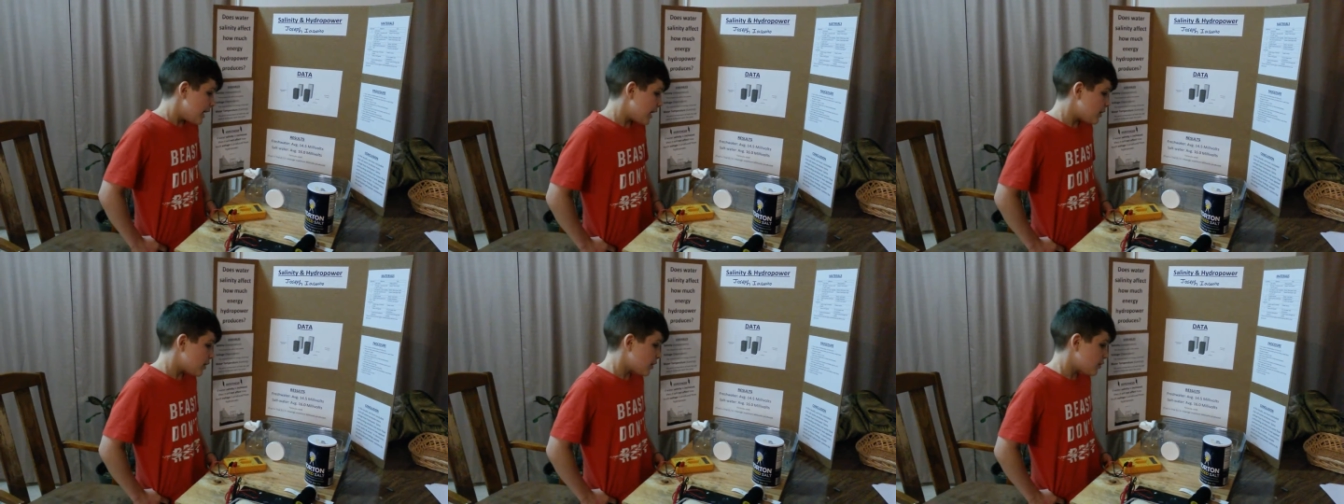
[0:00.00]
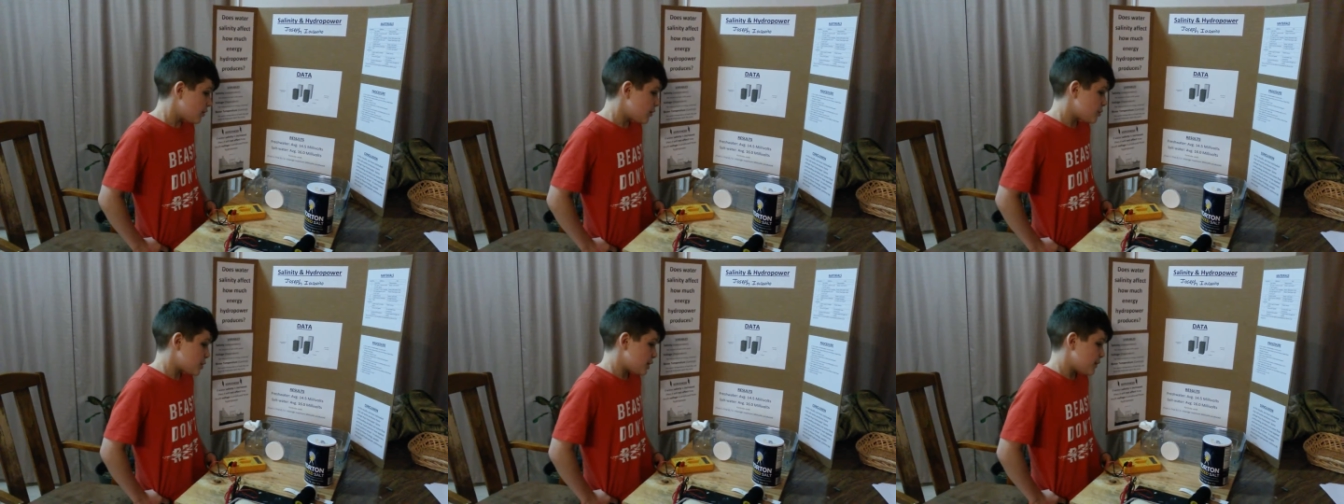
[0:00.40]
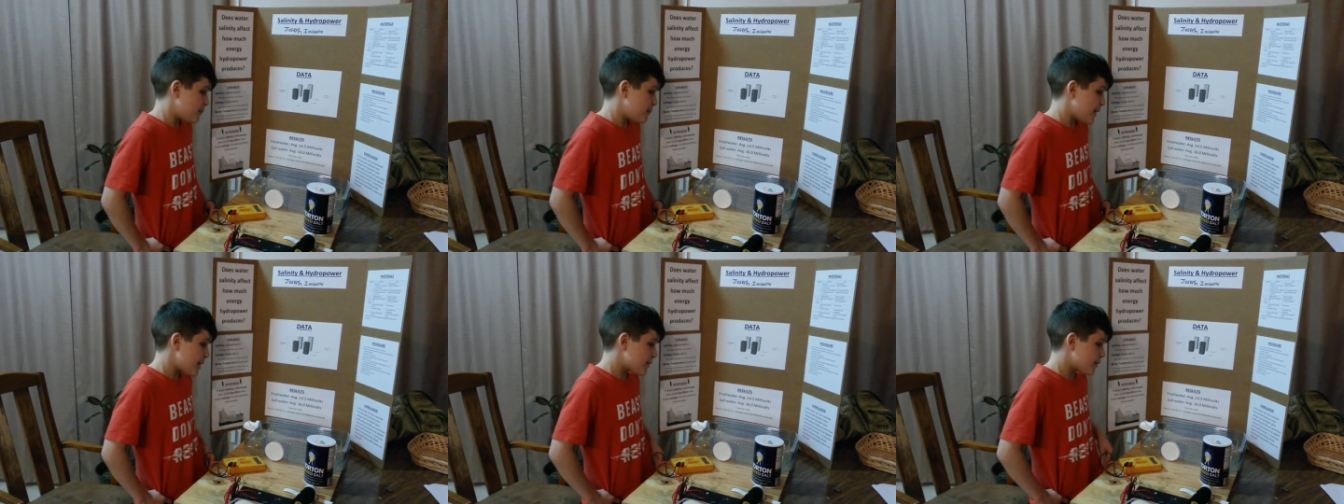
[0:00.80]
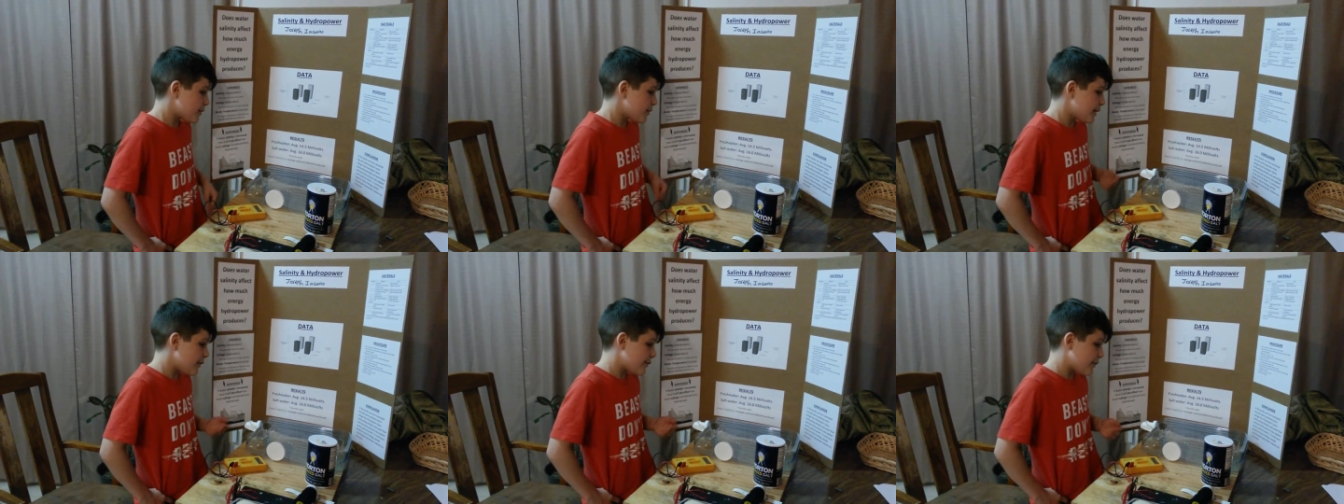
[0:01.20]
In conclusion, based
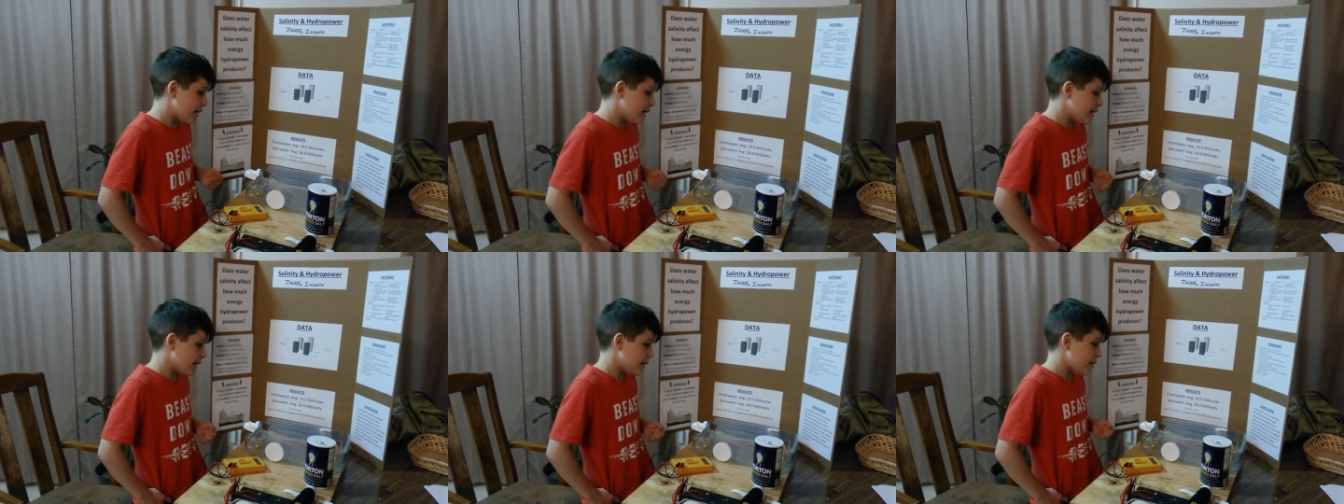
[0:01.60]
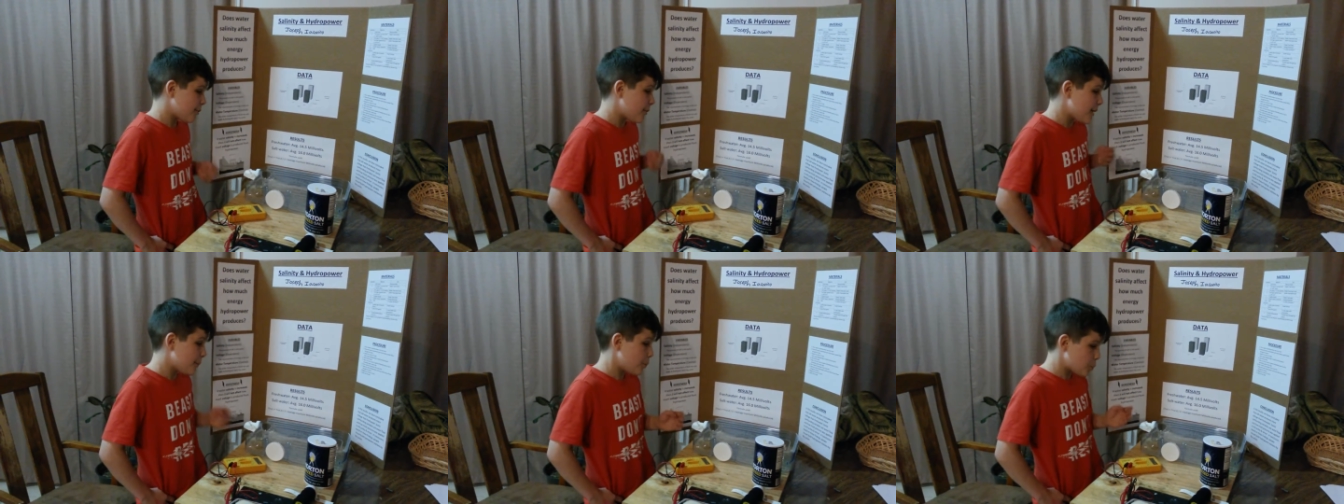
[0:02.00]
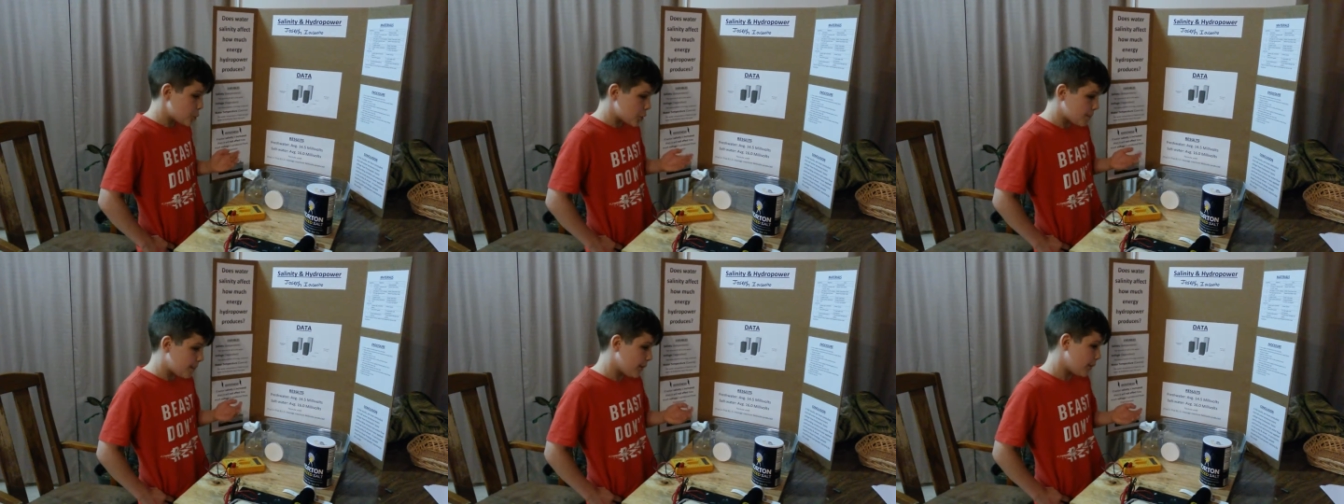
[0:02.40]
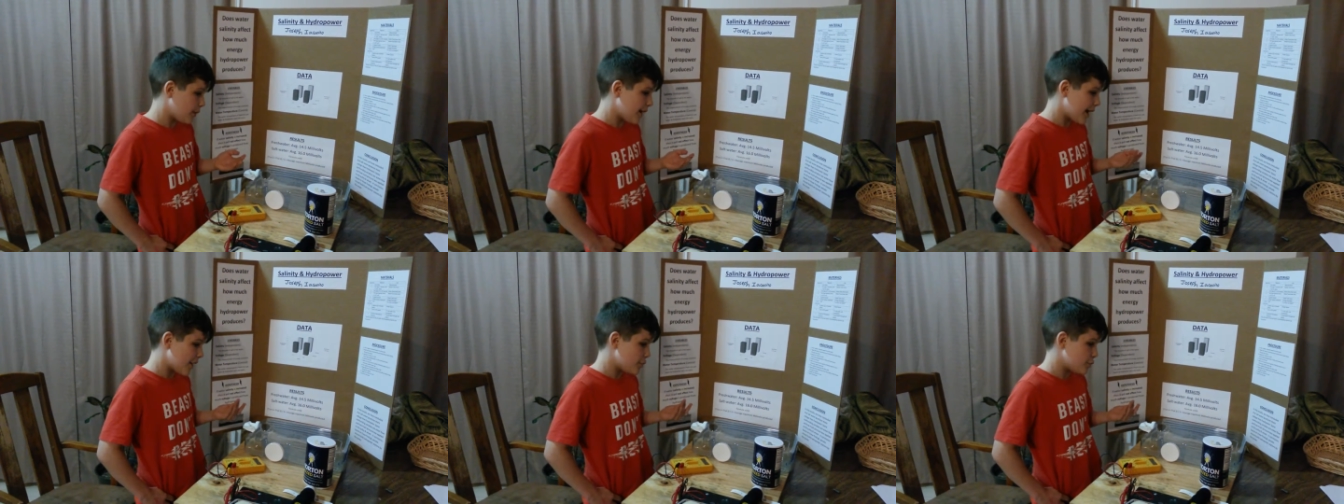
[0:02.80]
on these findings, people should build
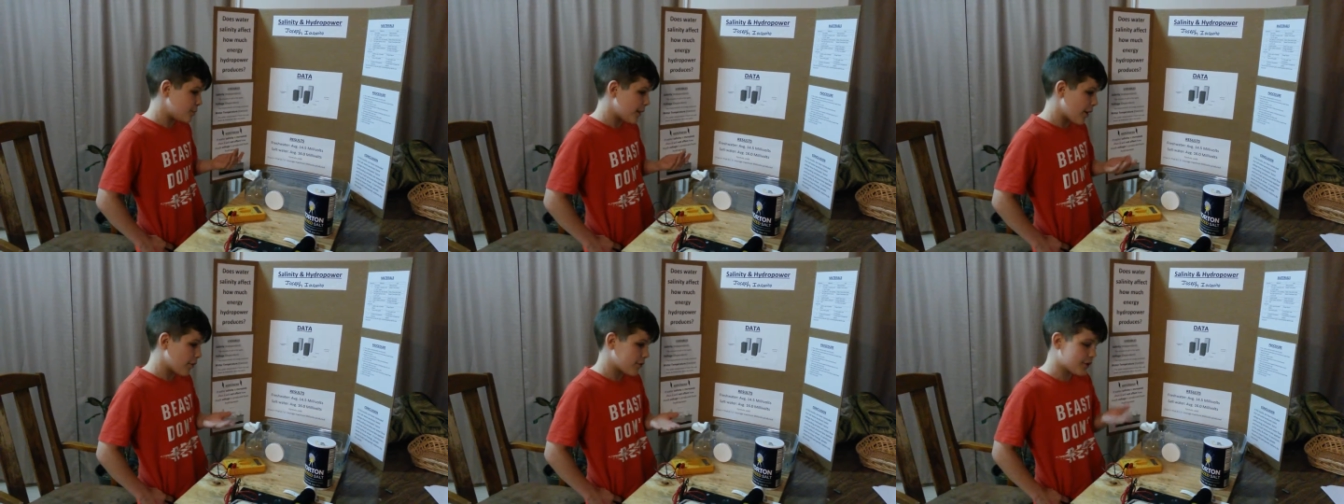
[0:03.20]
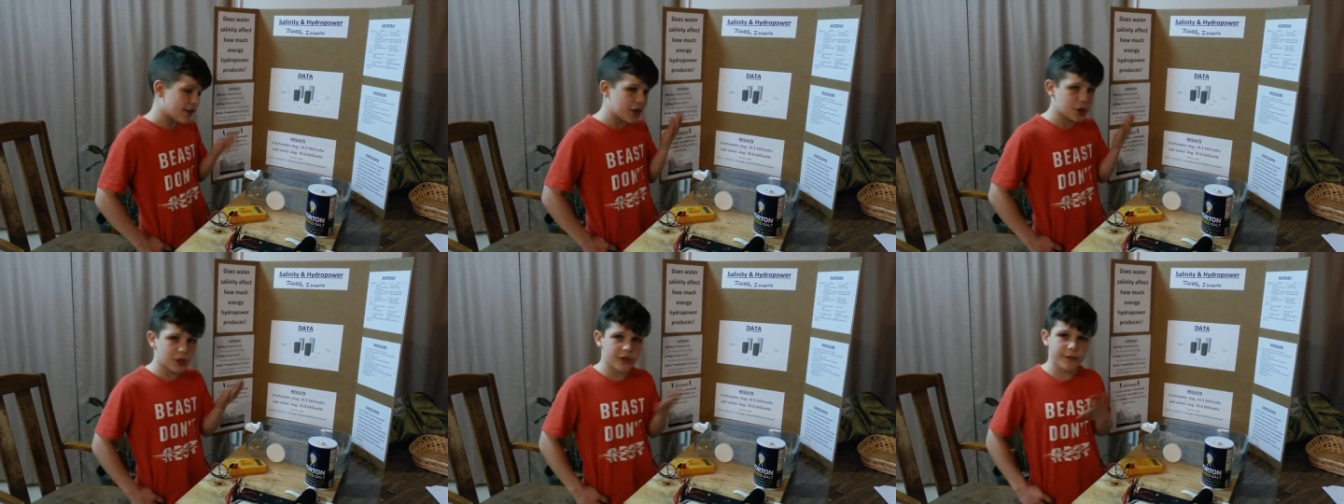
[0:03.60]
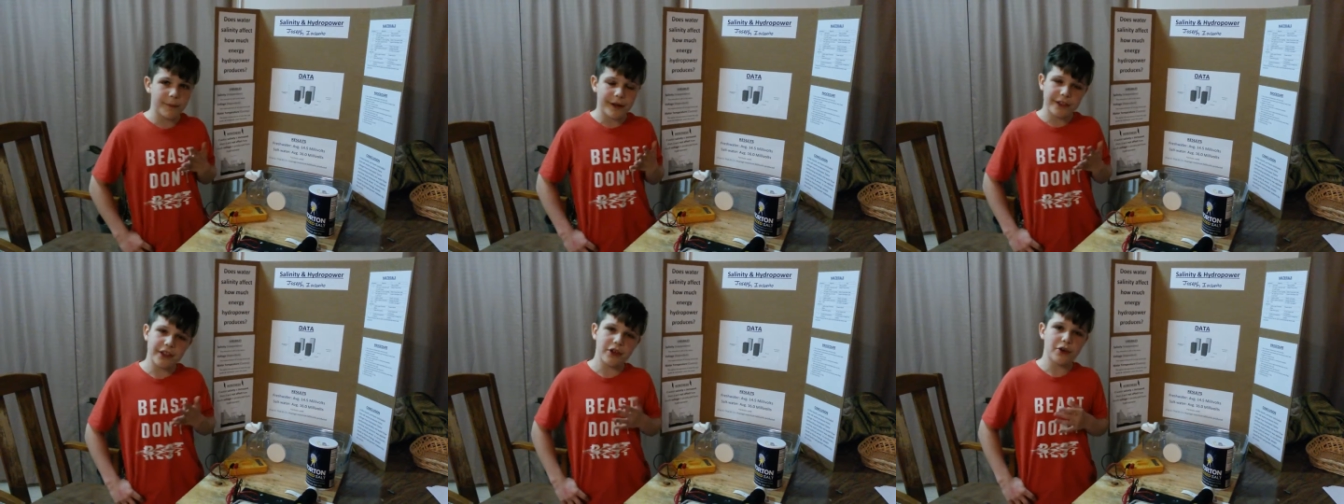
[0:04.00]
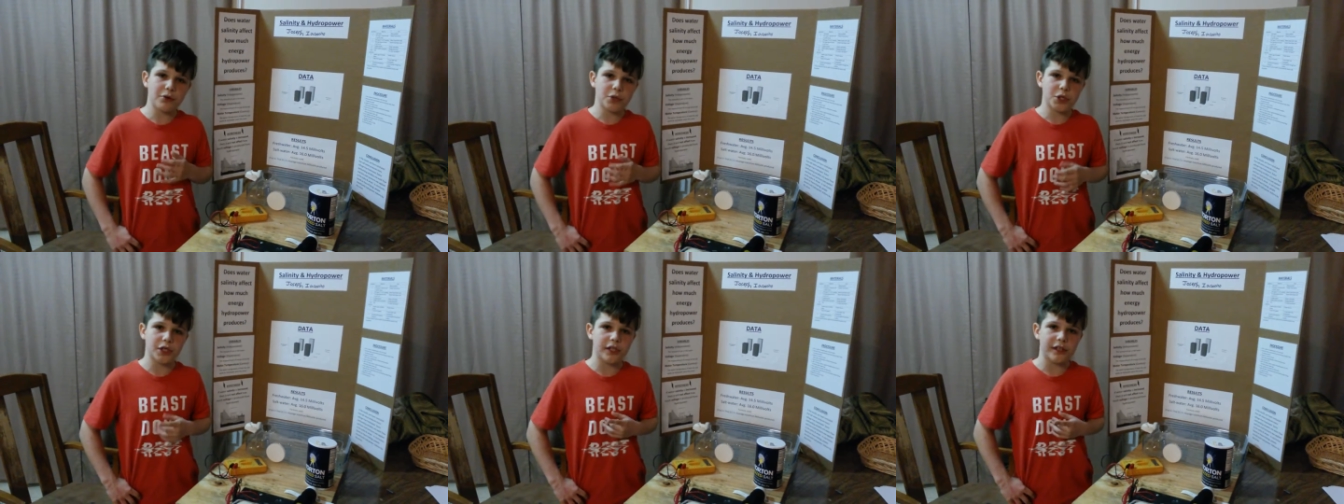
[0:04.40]
hydropower stations by the
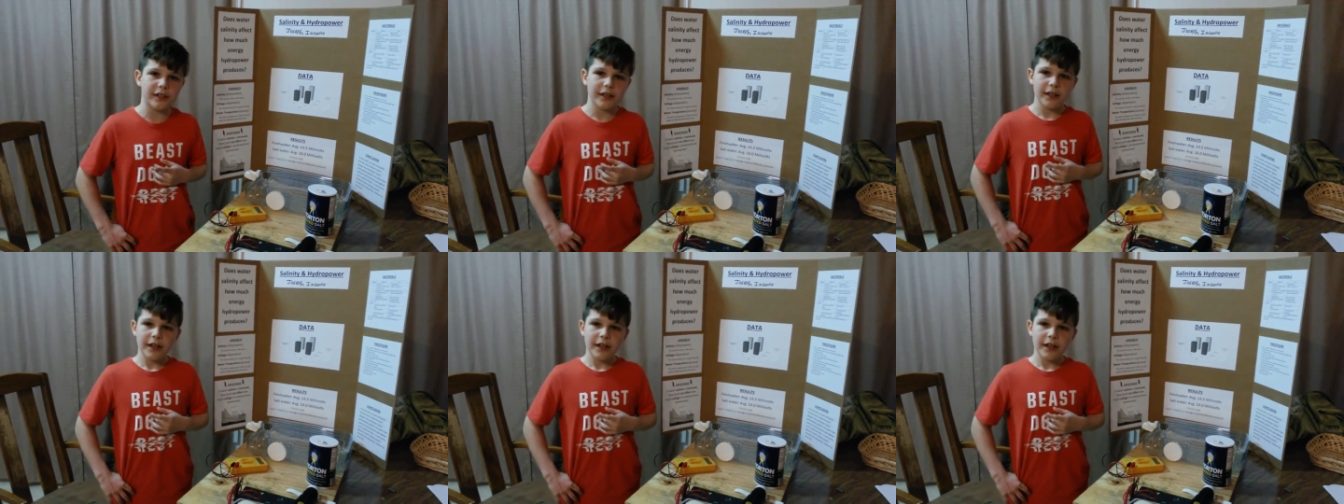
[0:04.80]
ocean.